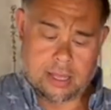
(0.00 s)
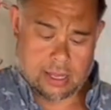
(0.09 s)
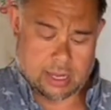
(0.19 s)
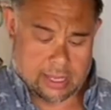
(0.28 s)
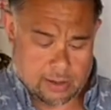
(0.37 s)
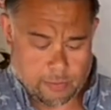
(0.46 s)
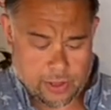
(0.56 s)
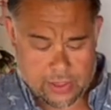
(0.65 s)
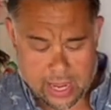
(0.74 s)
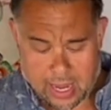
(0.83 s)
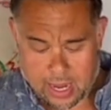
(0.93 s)
And then with
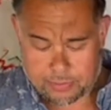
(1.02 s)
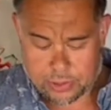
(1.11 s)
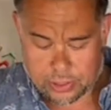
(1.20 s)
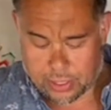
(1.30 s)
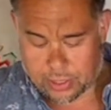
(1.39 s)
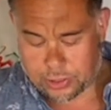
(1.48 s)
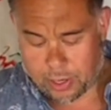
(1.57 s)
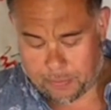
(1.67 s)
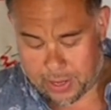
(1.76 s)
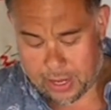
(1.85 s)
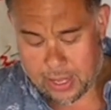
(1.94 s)
that, I'm just going to
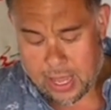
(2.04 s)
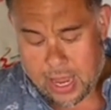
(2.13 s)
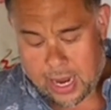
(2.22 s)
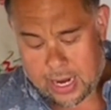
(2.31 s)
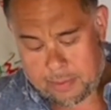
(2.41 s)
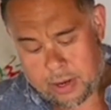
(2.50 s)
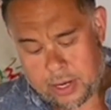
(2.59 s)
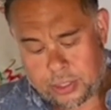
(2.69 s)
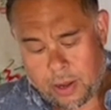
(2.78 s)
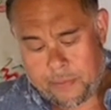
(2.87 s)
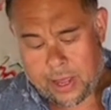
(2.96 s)
chop it, and I'm going to
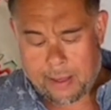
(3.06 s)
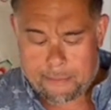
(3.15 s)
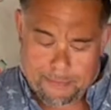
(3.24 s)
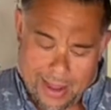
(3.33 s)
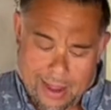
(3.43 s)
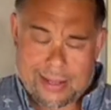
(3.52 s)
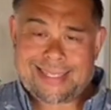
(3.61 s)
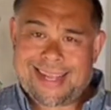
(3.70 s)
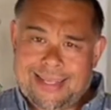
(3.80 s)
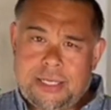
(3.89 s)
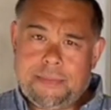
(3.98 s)
chop it about 1
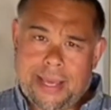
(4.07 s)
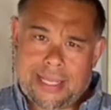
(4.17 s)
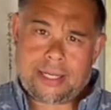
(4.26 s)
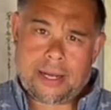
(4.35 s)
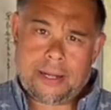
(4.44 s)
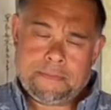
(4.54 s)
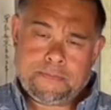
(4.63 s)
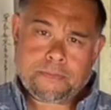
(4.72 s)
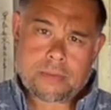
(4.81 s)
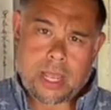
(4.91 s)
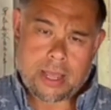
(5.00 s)
centimetre
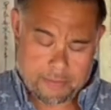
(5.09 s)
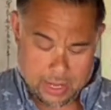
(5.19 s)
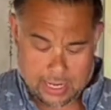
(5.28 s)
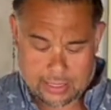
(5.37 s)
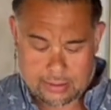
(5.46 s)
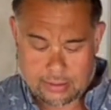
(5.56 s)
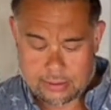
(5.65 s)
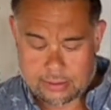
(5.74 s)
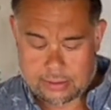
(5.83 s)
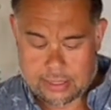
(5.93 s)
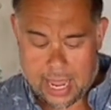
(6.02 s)
in
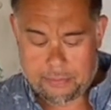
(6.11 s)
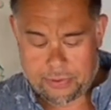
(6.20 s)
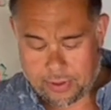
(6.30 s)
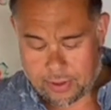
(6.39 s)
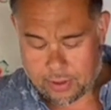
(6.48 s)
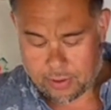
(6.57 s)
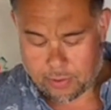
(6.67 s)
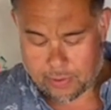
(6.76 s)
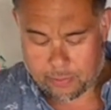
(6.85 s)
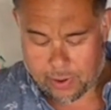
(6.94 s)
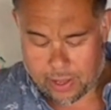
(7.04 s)
depth or
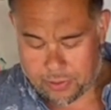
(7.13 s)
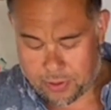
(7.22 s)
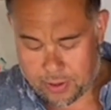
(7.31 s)
in width,